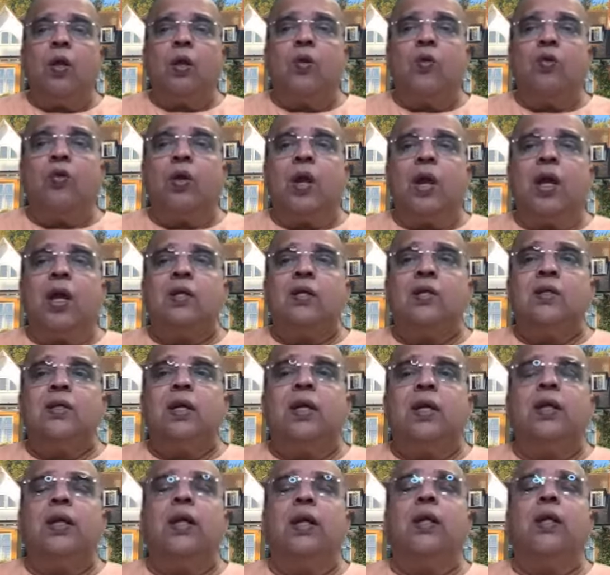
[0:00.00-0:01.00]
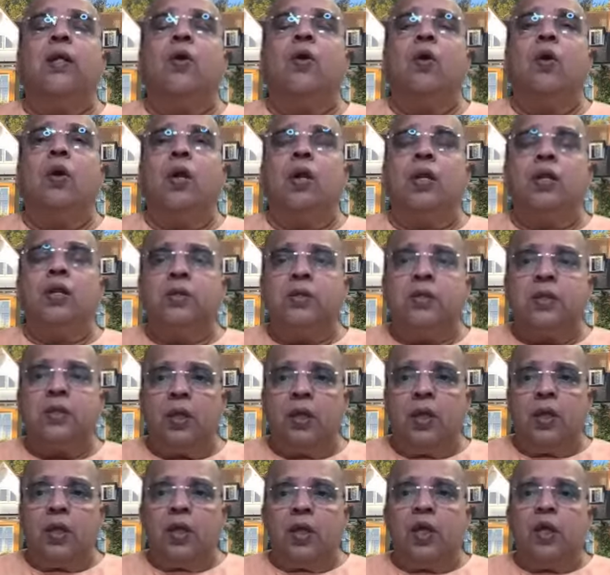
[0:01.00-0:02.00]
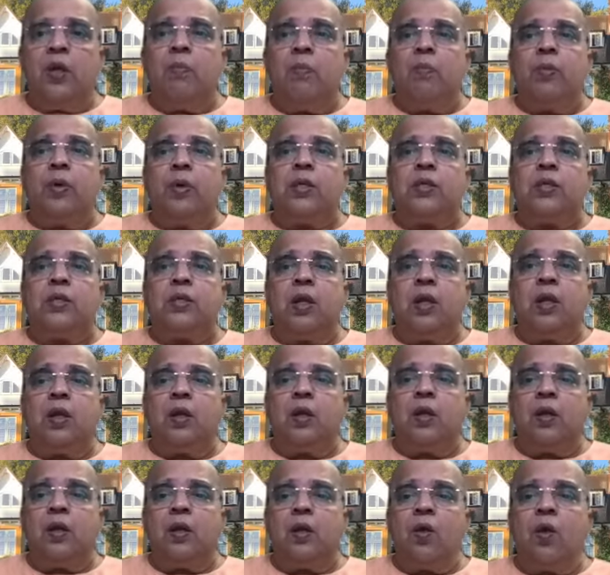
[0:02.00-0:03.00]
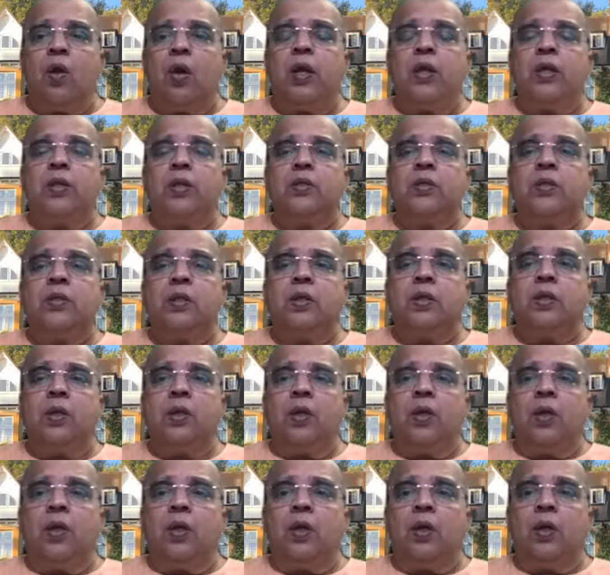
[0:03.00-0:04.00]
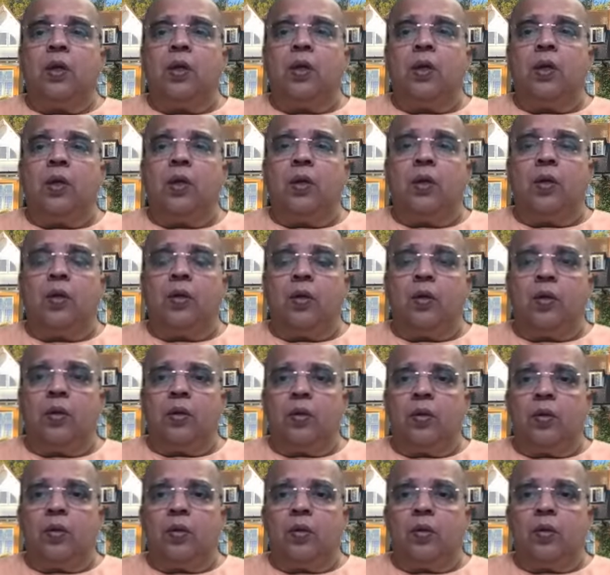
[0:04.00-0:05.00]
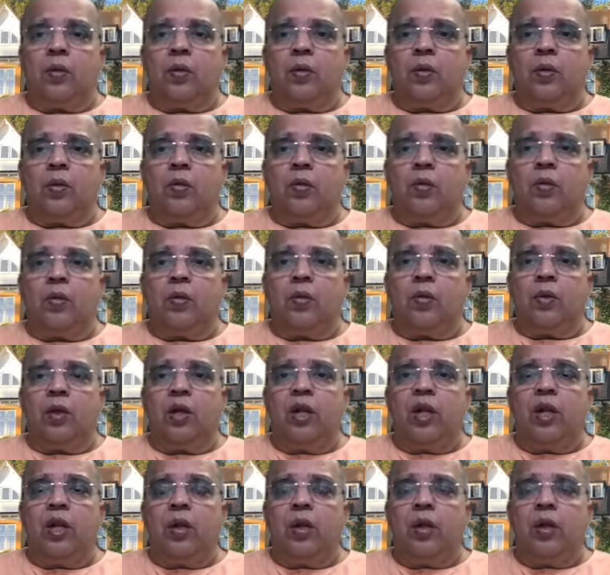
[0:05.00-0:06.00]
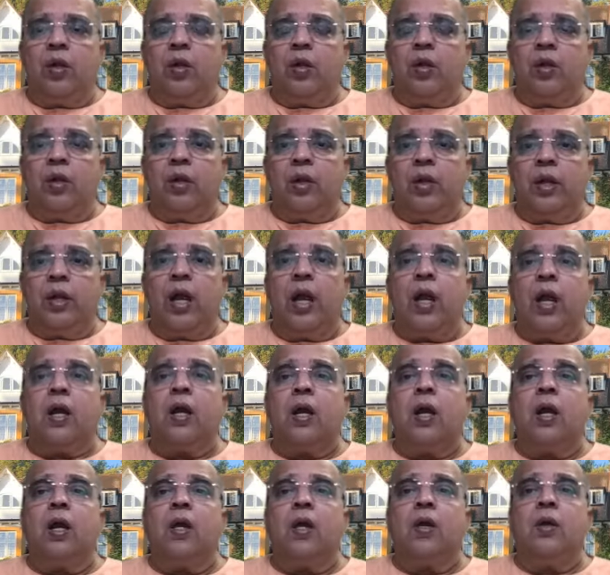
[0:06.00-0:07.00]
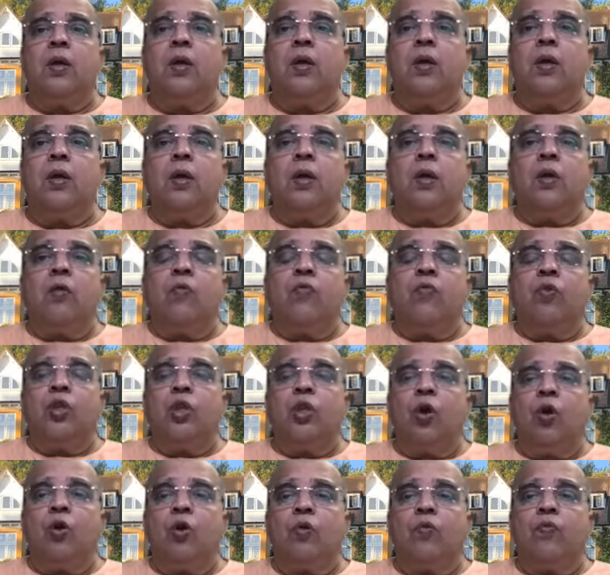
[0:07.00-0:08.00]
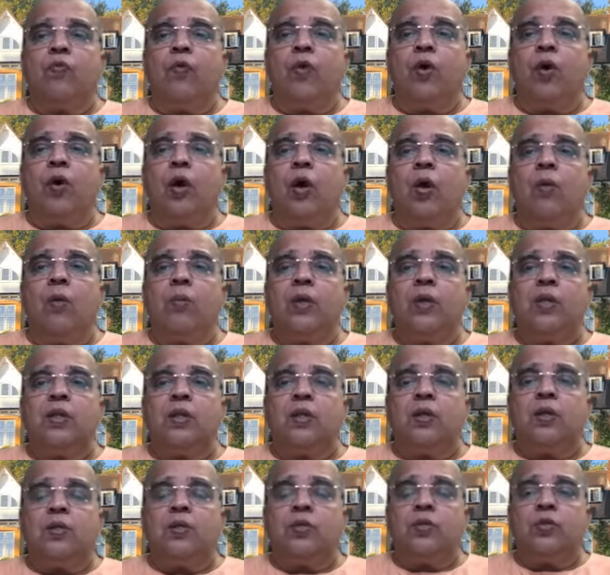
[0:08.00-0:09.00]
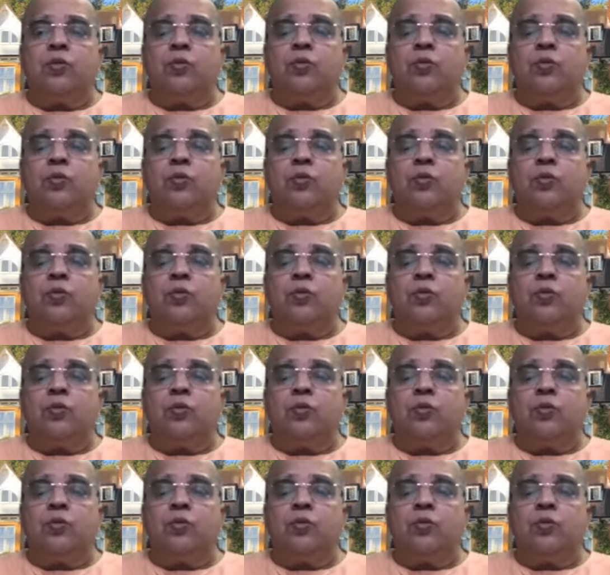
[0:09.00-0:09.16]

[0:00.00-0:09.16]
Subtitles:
You can't say that God is impersonal, God is nirakara, without form, is the